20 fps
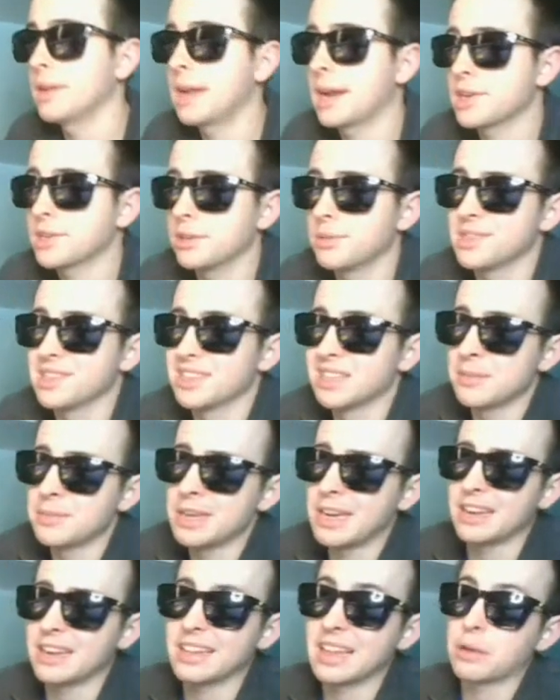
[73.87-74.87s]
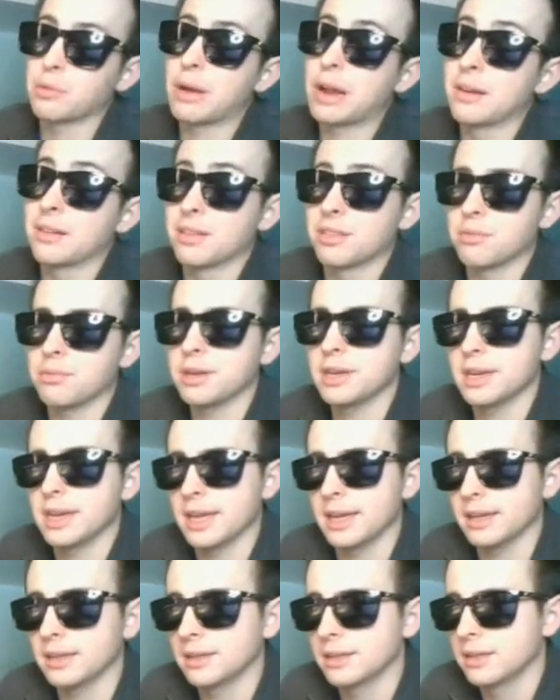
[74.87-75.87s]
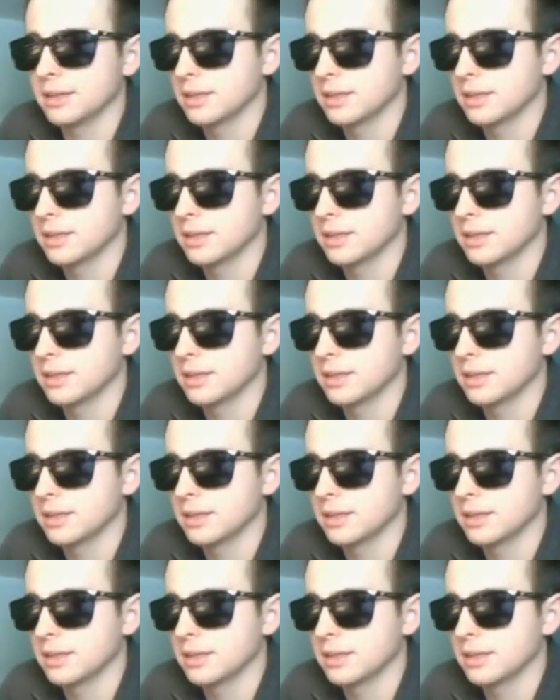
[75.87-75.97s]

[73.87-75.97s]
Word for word: actually was eliminated in like round 3 today.